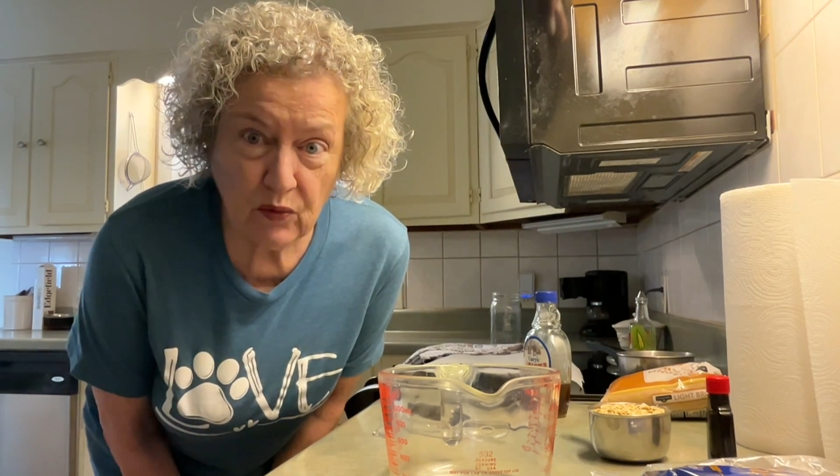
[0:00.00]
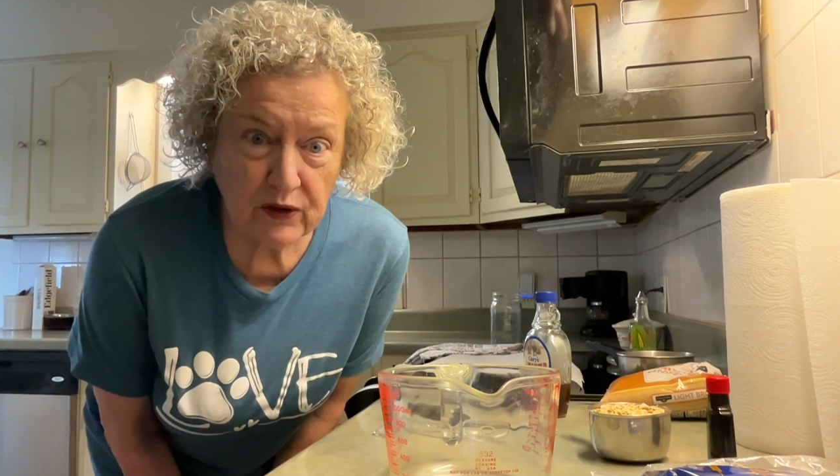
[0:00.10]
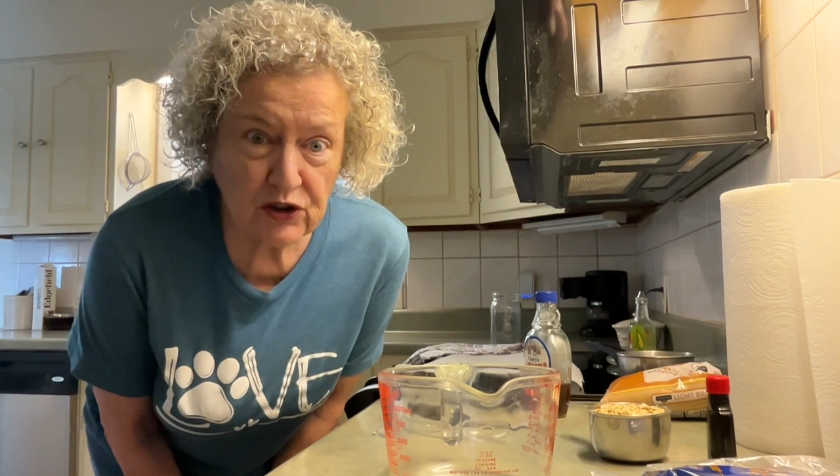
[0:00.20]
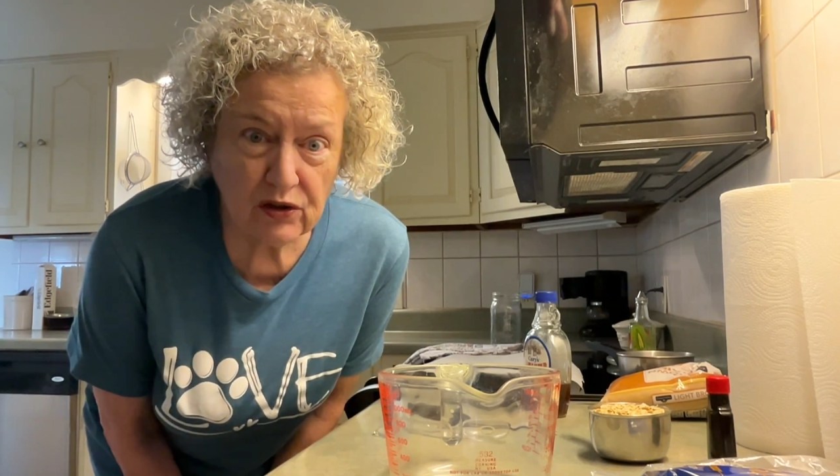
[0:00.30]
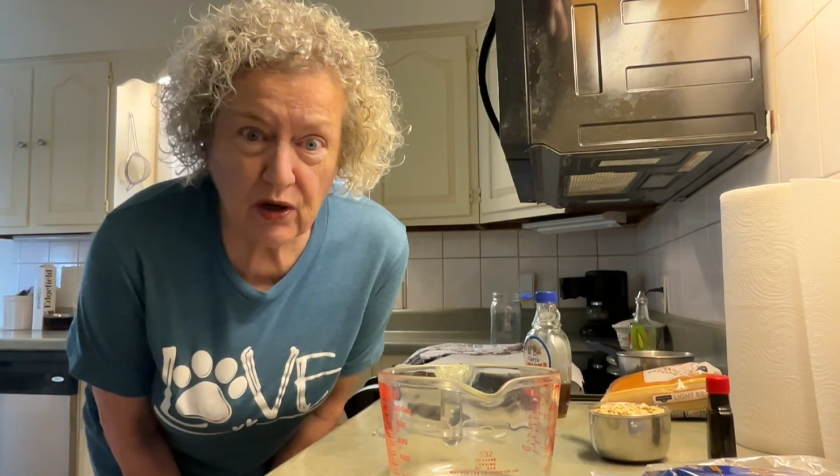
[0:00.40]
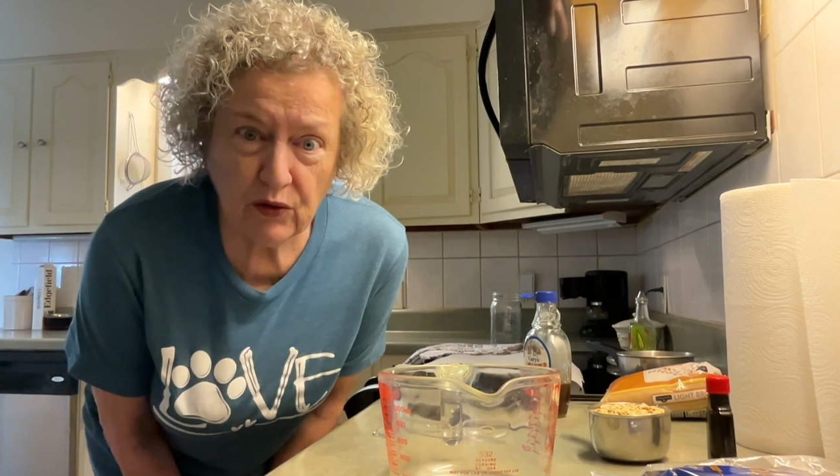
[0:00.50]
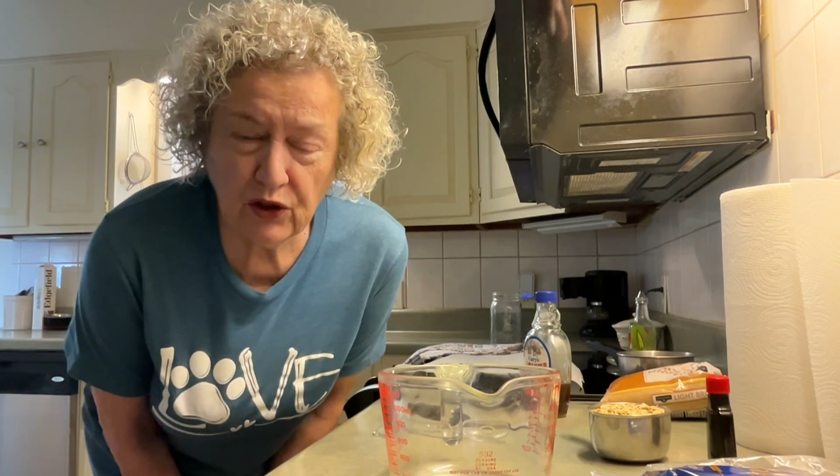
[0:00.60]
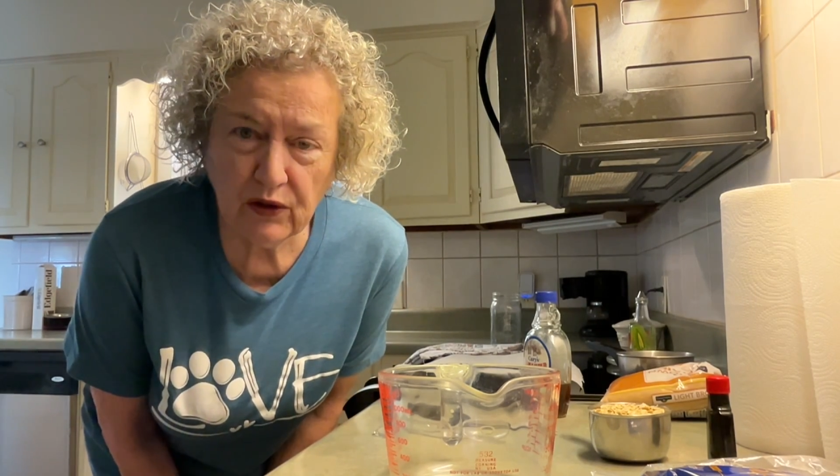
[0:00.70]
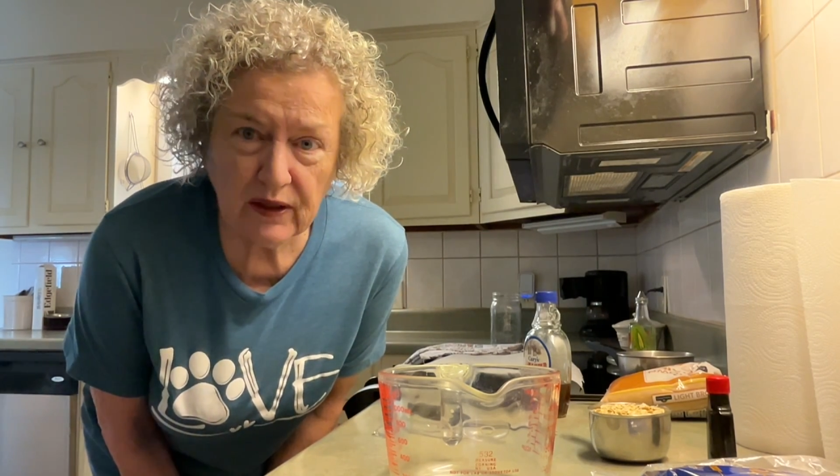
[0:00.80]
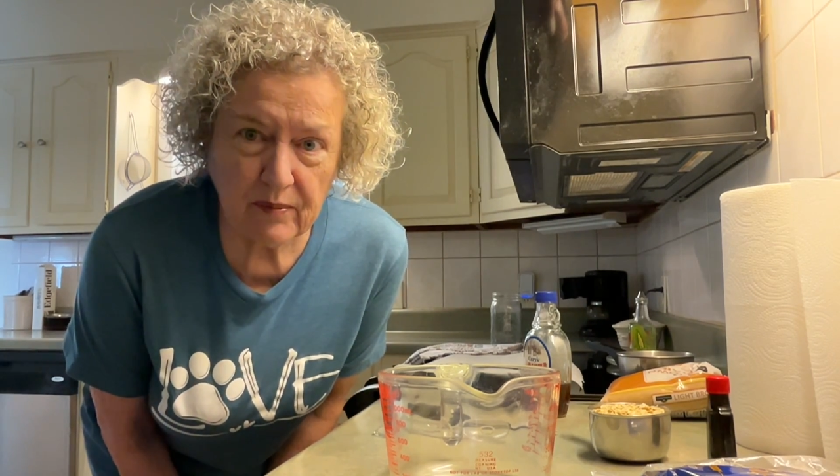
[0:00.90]
which
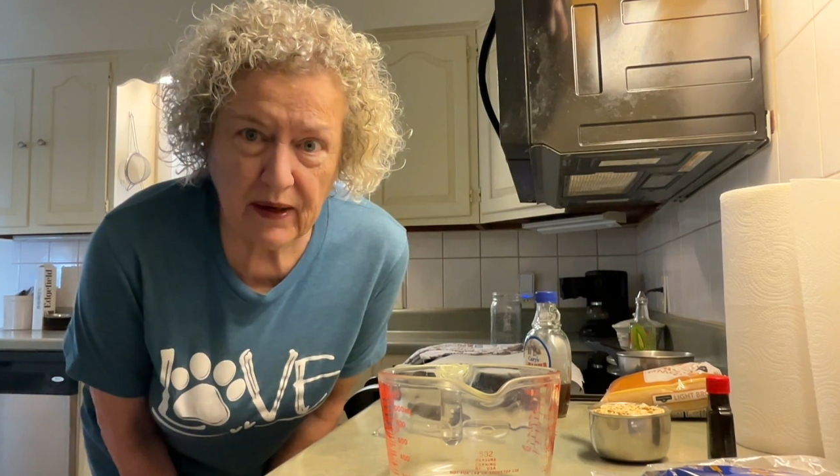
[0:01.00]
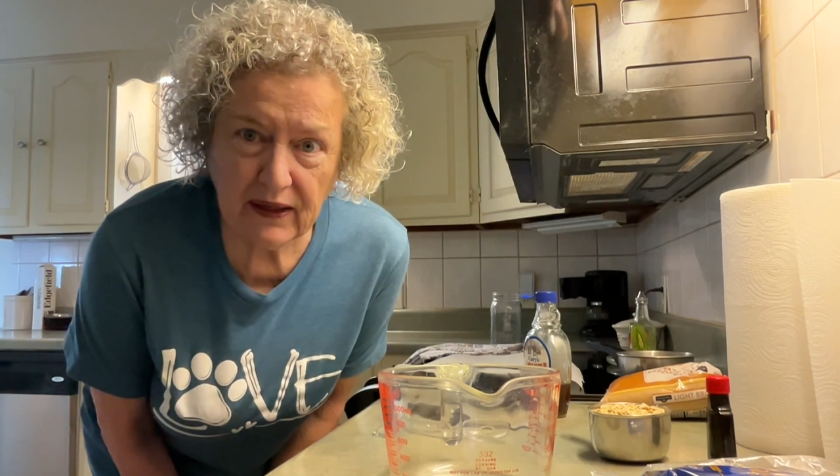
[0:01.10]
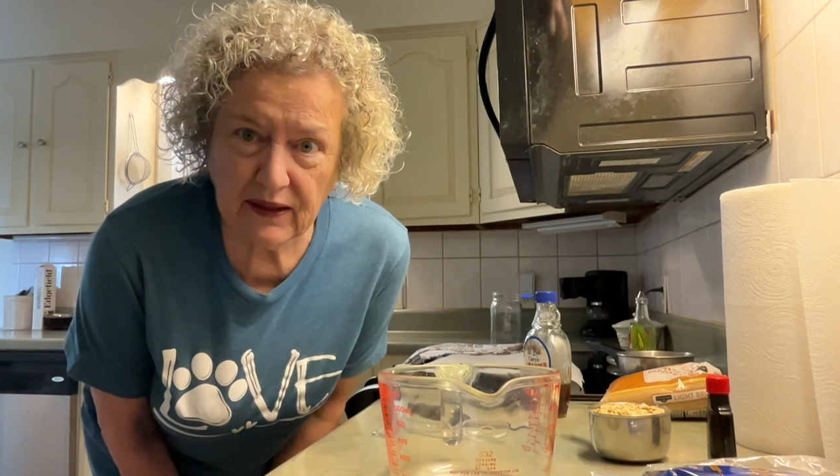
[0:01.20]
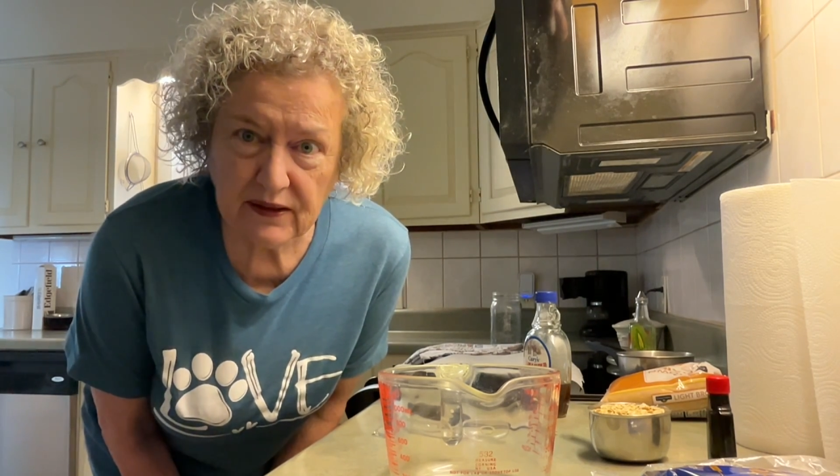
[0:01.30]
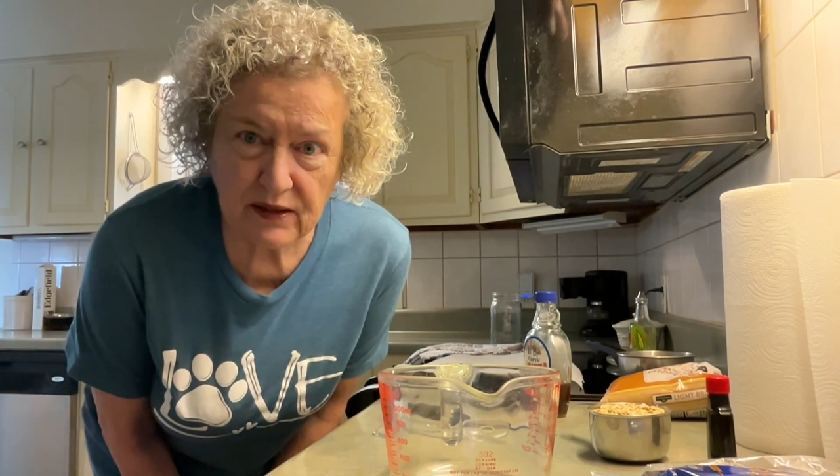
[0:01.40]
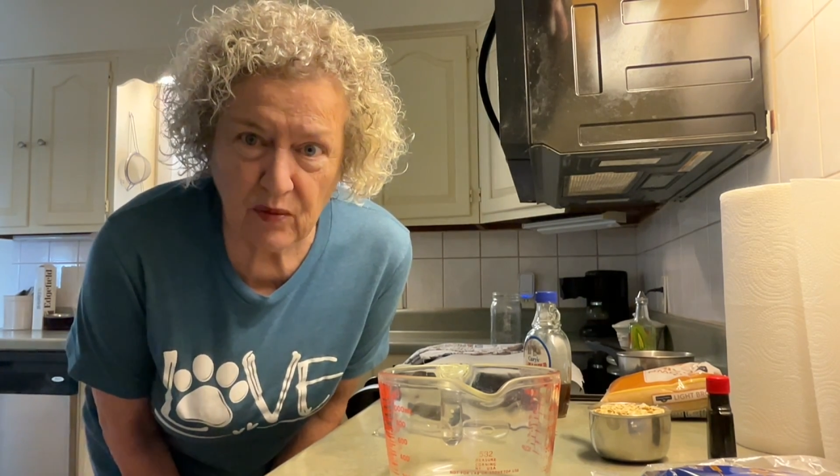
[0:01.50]
you can make it so